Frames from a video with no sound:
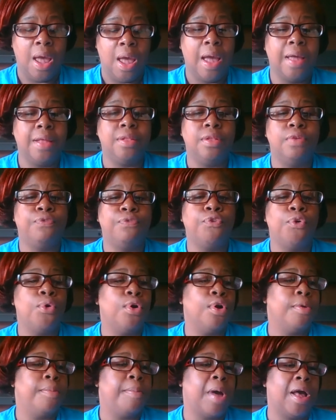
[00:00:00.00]
And
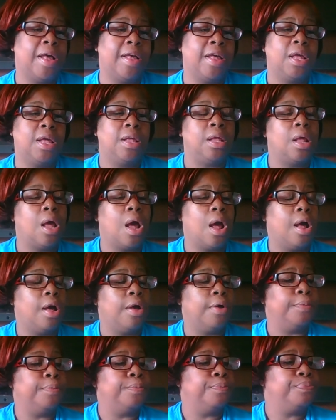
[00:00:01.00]
for my
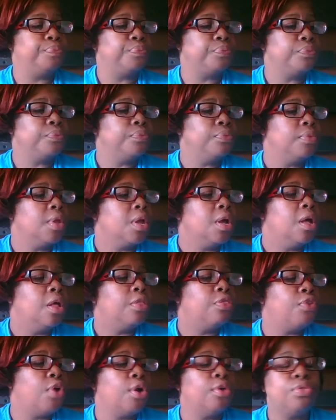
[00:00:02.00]
um,
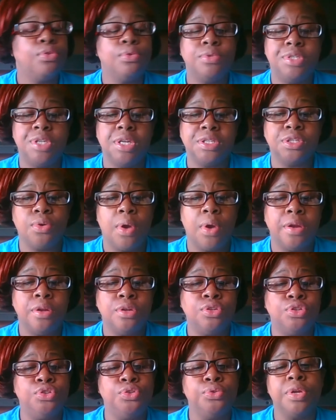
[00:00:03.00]
third through sixth
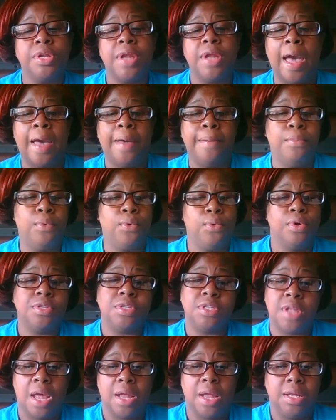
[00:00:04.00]
graders, you can add more
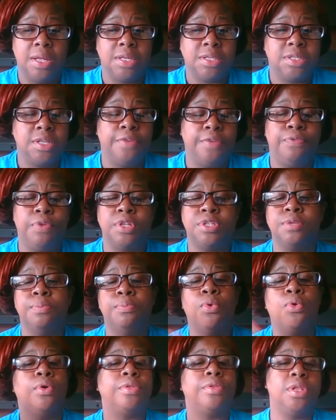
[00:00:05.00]
to that list. If it's
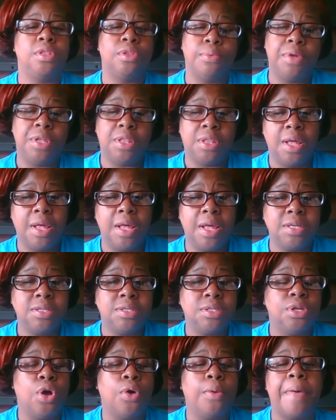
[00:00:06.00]
more than three things,
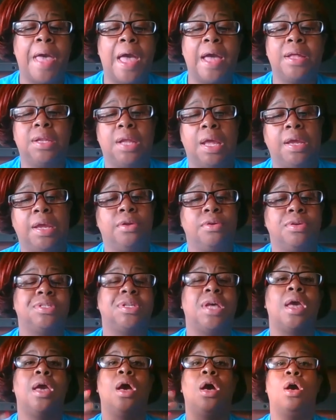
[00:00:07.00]
go back later and
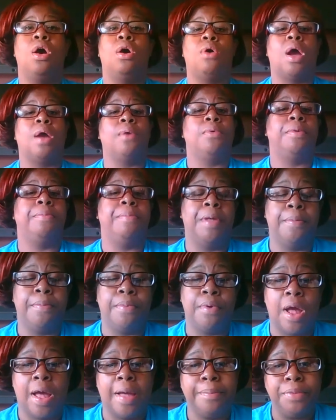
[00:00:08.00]
say, oh, I
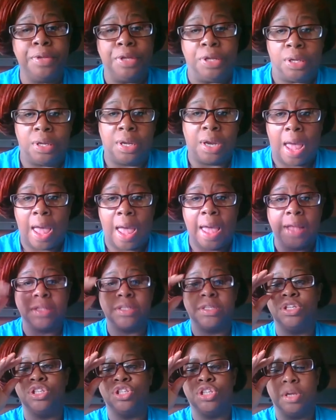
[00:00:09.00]
remember I'm good at
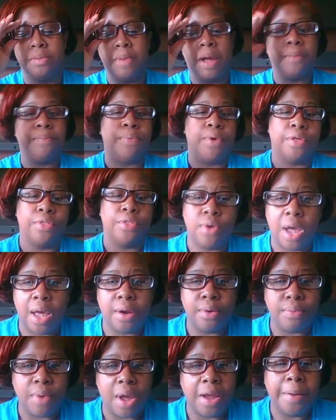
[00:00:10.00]
teaching my brother how
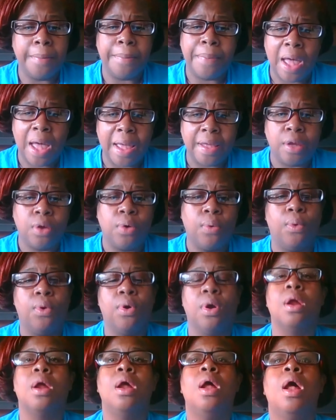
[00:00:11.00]
to ride a bike,
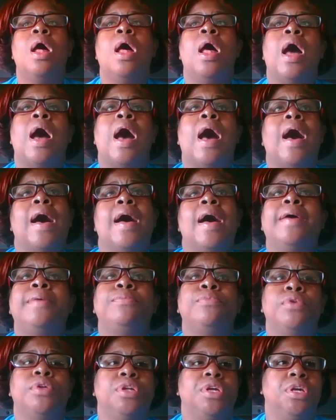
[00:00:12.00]
or I'm
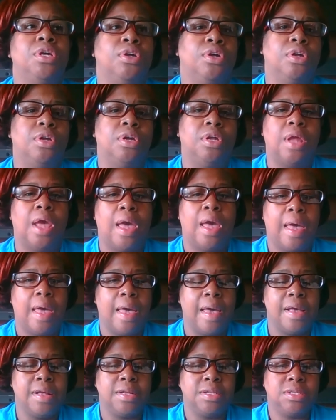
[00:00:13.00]
really good
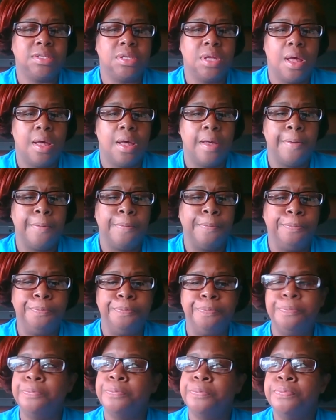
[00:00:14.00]
at
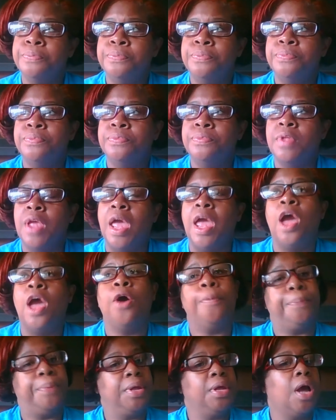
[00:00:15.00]
um,
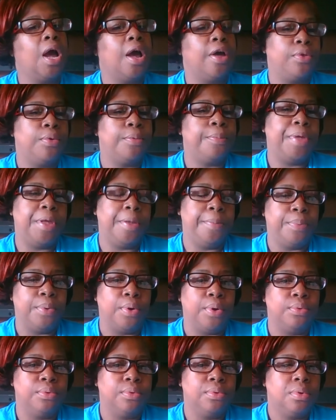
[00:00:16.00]
helping other
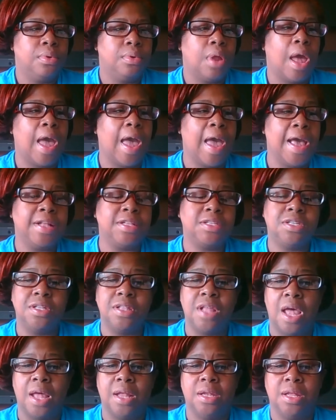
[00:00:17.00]
people add to
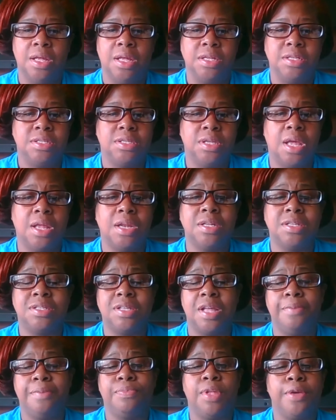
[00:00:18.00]
that list. And the
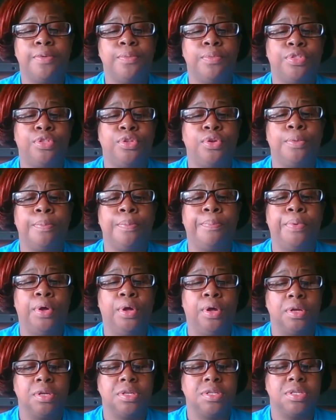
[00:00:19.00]
same thing with your
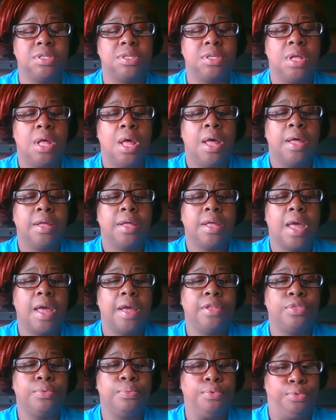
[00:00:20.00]
books,
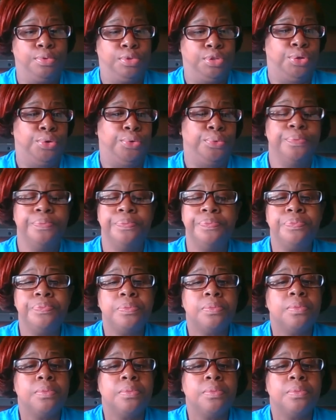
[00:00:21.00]
K through two.